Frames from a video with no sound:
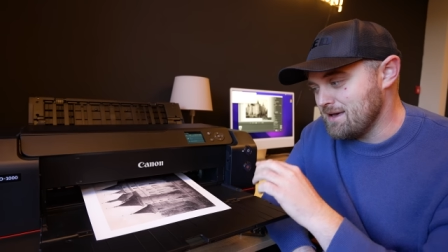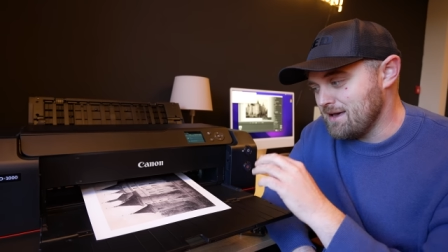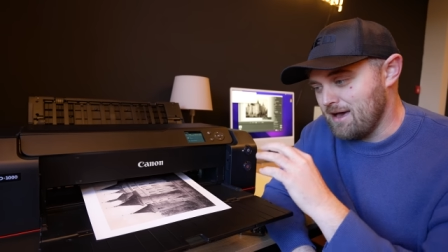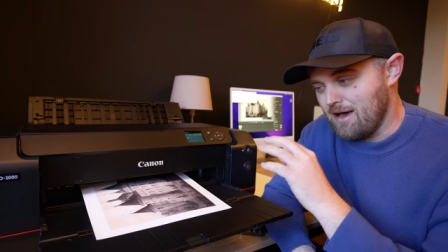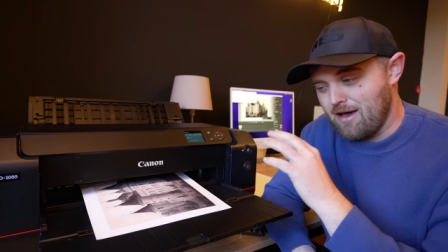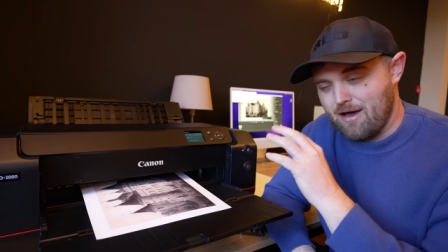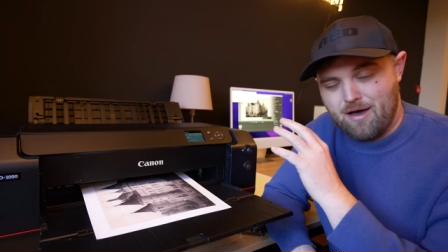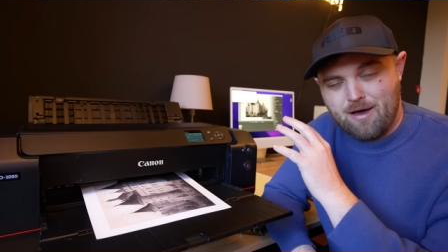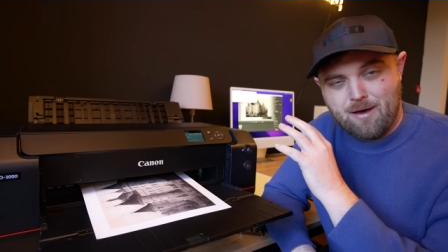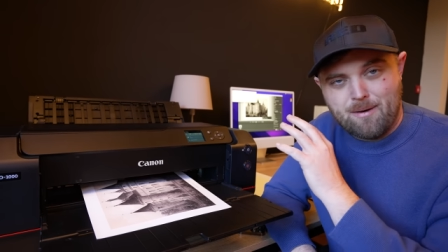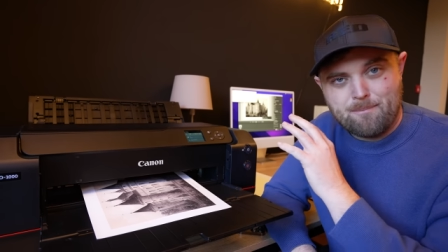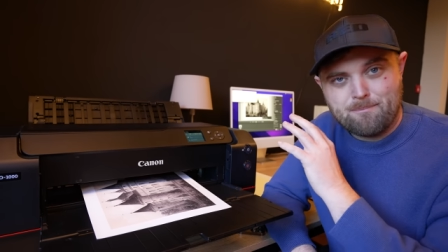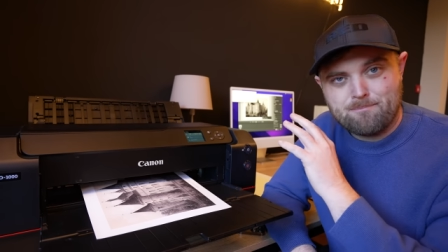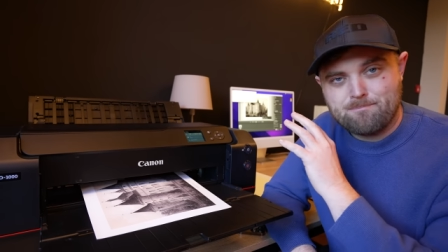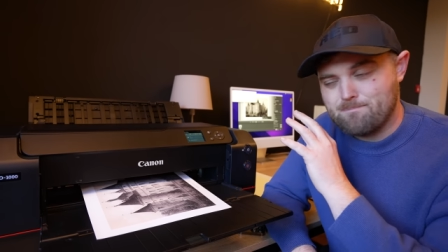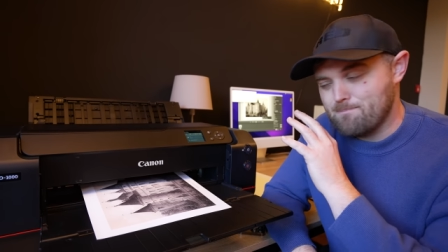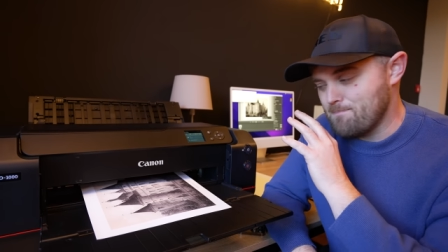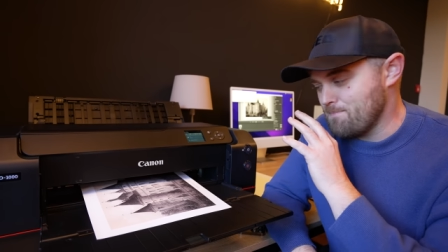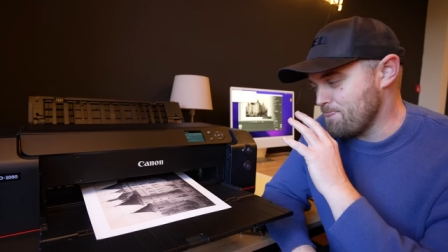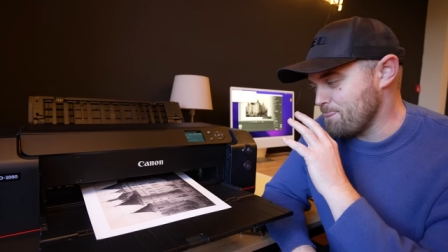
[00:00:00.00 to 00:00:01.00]
um,
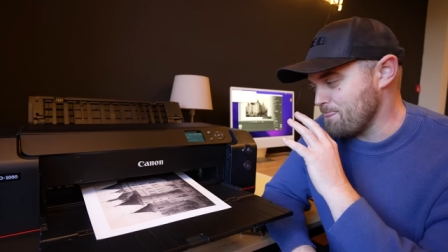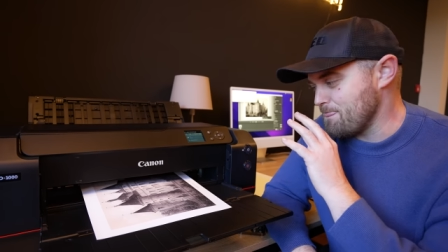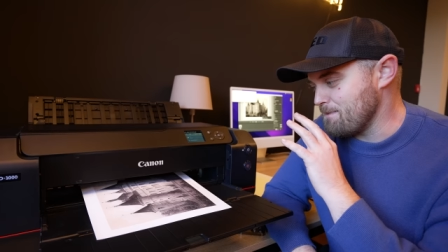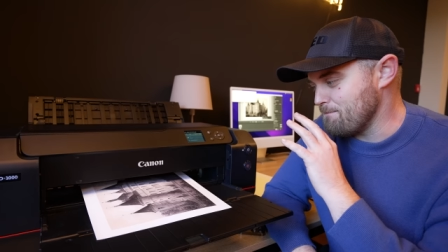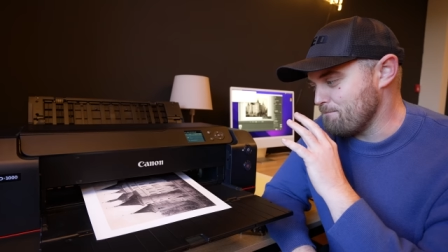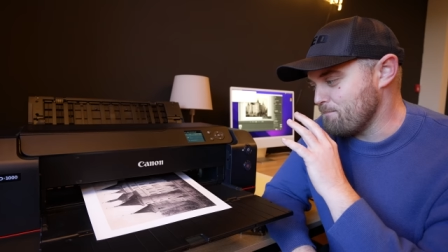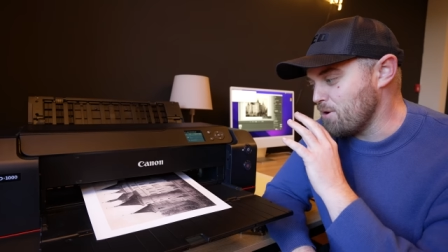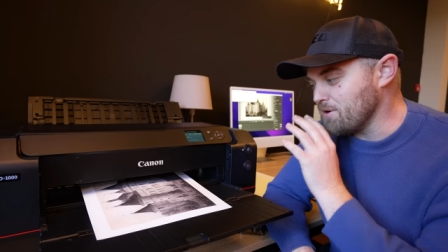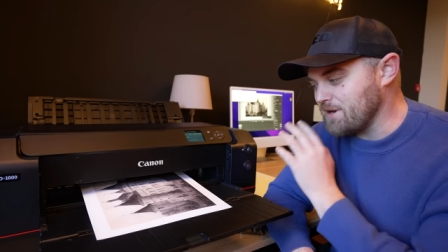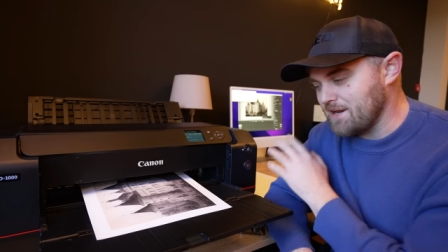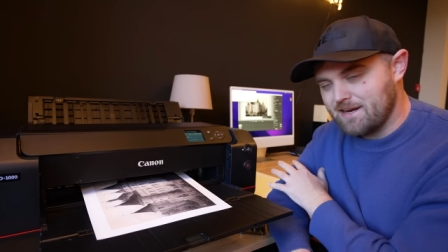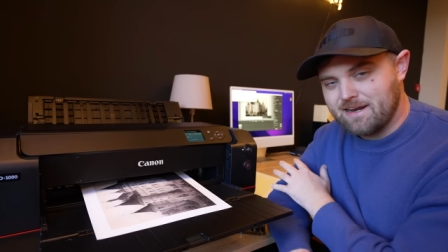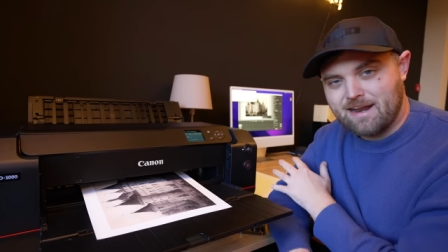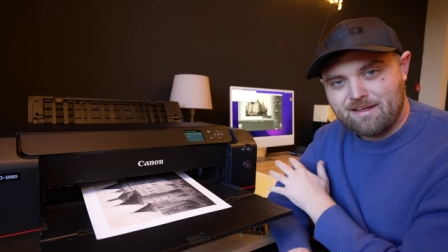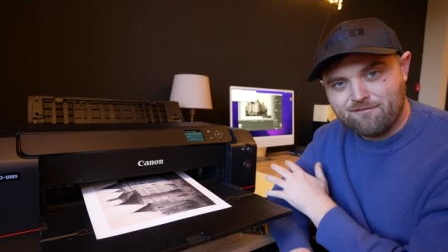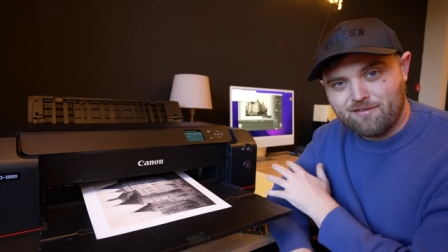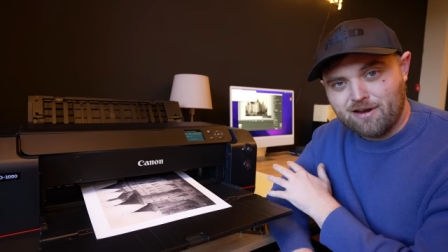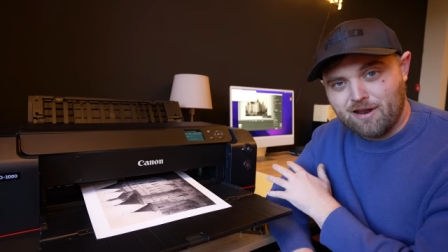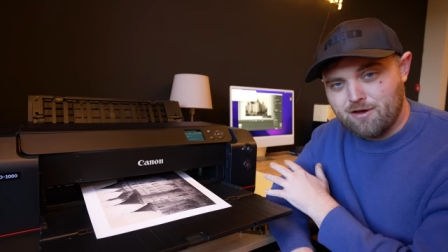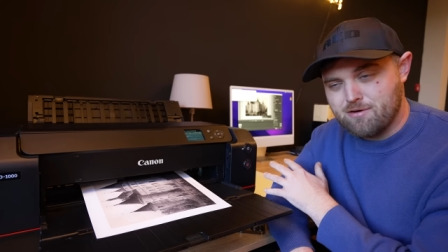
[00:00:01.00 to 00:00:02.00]
put it in an
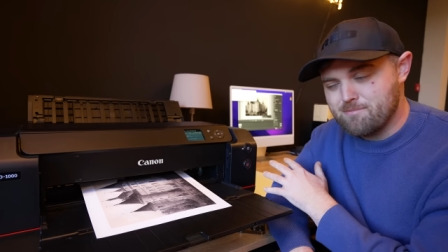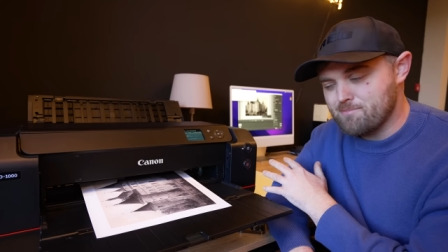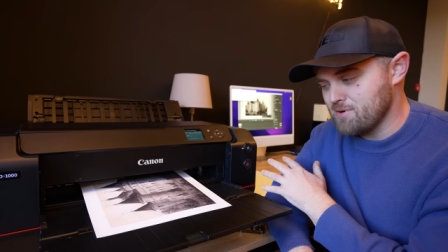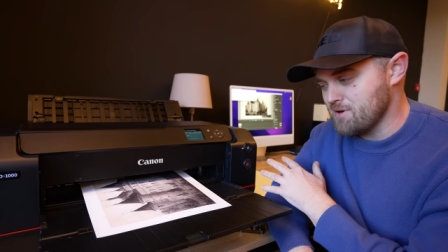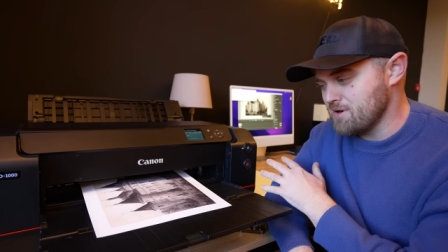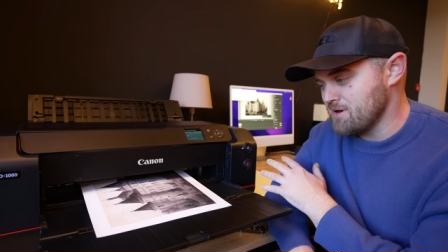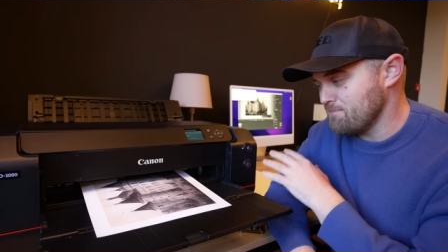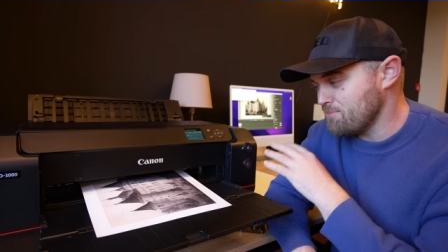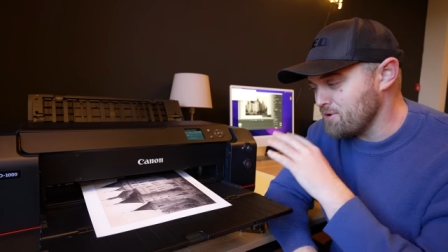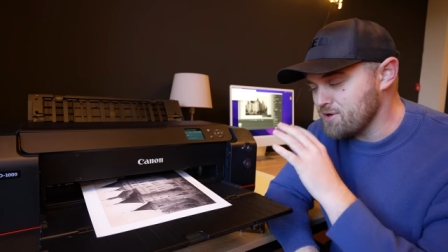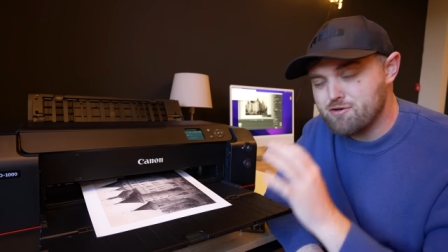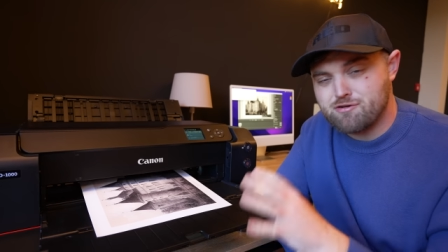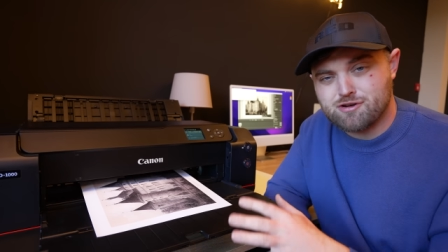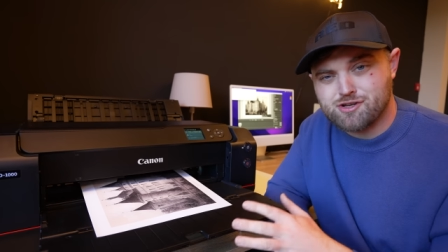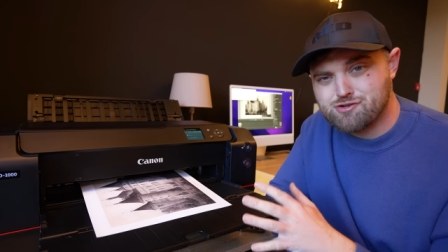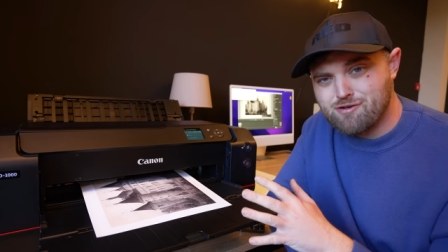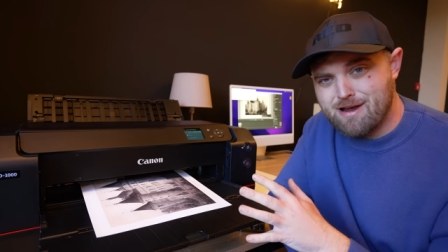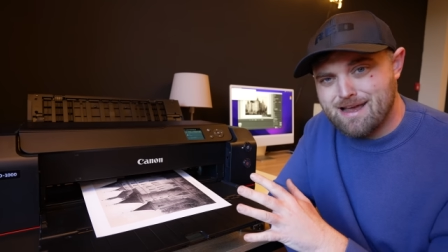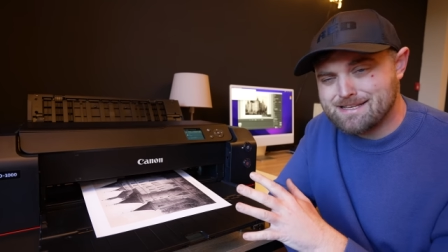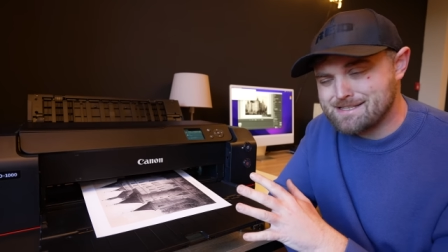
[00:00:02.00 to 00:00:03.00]
envelope, put your
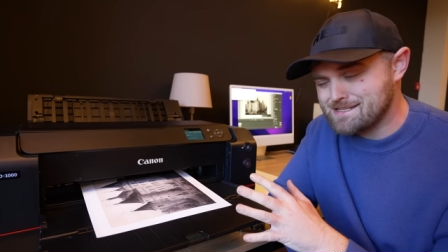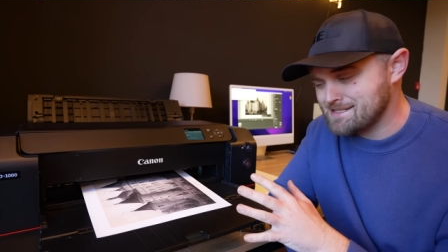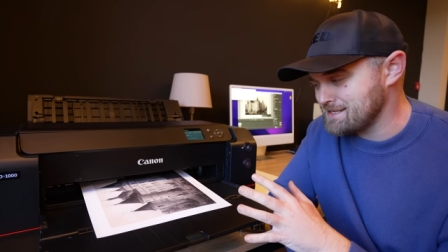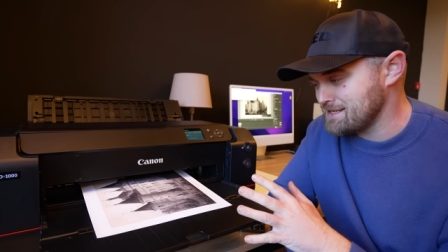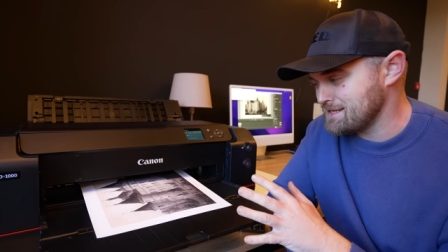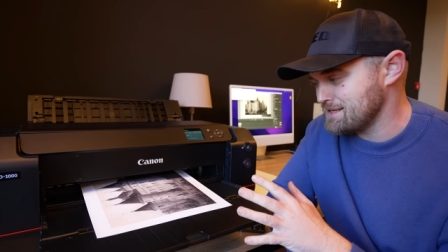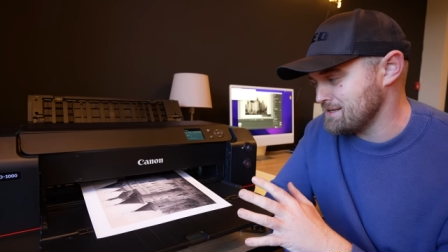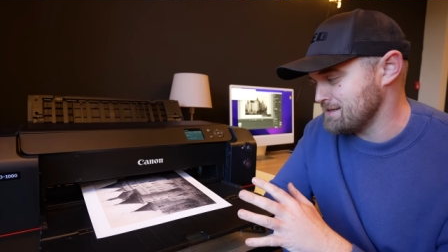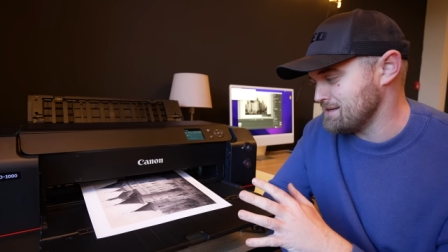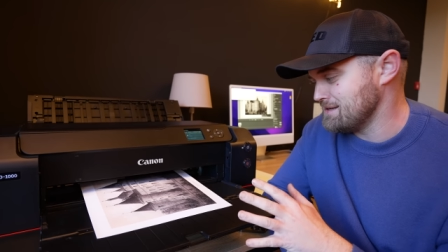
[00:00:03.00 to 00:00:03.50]
address